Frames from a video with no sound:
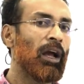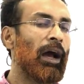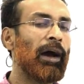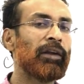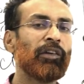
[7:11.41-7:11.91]

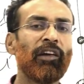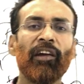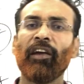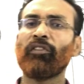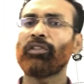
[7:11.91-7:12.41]

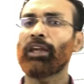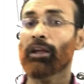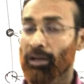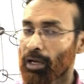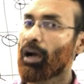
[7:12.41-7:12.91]
And if you
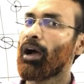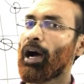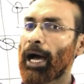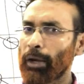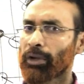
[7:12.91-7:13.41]
think
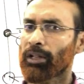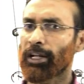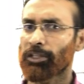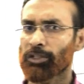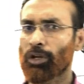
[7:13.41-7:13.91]
ionic lattice